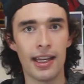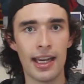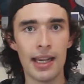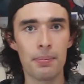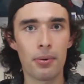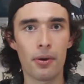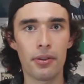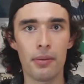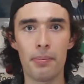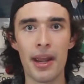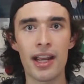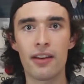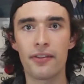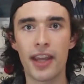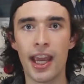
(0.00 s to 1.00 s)
In April, the
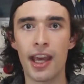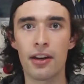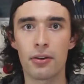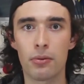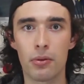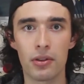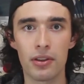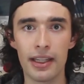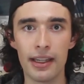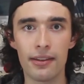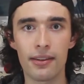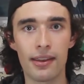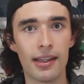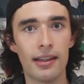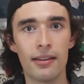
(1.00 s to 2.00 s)
Bank of Canada
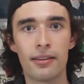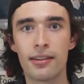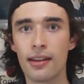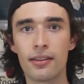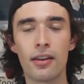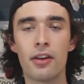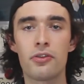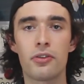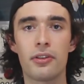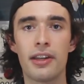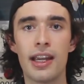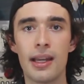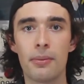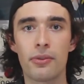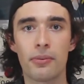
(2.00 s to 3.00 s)
released the 600
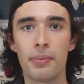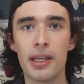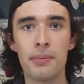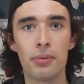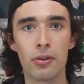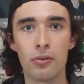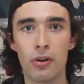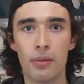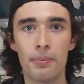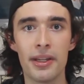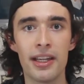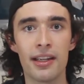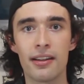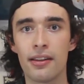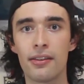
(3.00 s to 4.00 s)
names of people who are
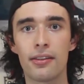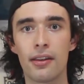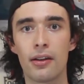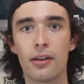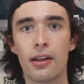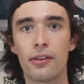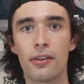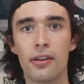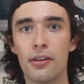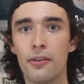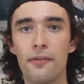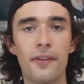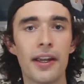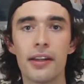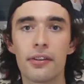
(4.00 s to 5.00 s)
being considered as the new
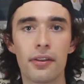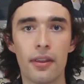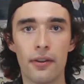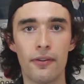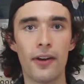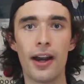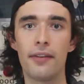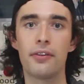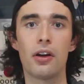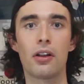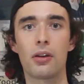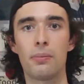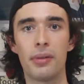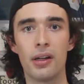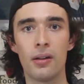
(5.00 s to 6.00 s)
face of the
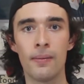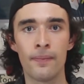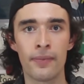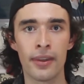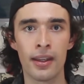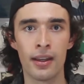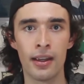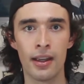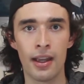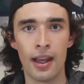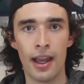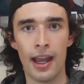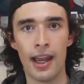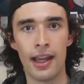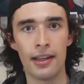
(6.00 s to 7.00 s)
$5 bill.
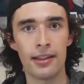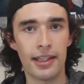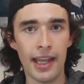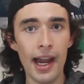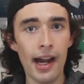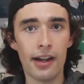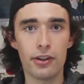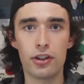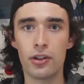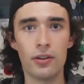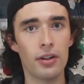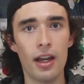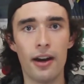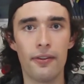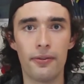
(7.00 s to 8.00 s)
And yeah, sure
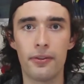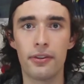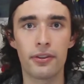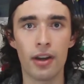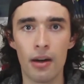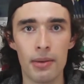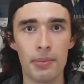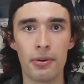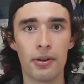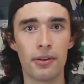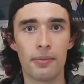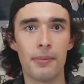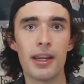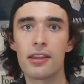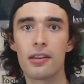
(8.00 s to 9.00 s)
enough, Tommy
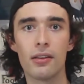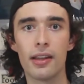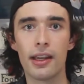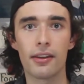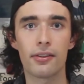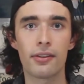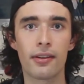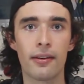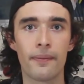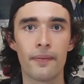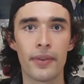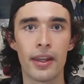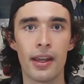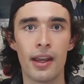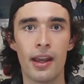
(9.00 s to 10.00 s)
Prince made the list.
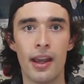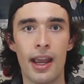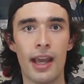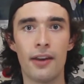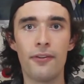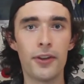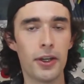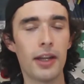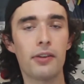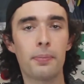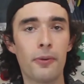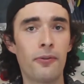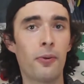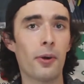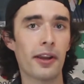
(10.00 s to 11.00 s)
And a few days
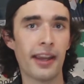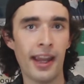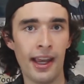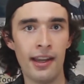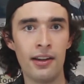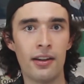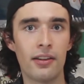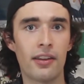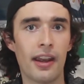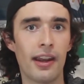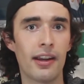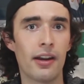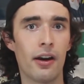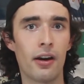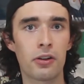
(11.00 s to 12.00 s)
before Canada
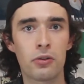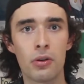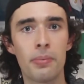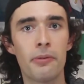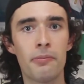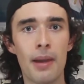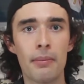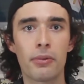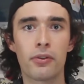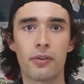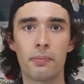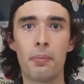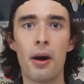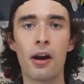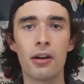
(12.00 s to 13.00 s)
Day, a group of members
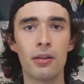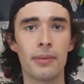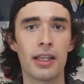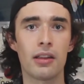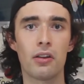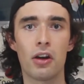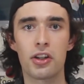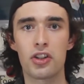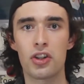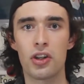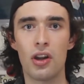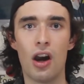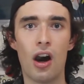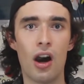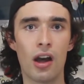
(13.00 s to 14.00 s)
of Parliament launched
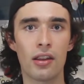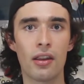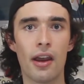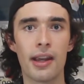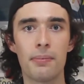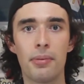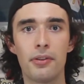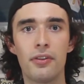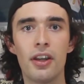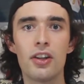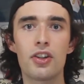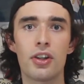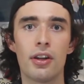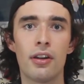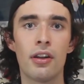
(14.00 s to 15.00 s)
an online
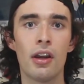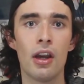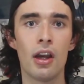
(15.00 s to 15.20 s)
petition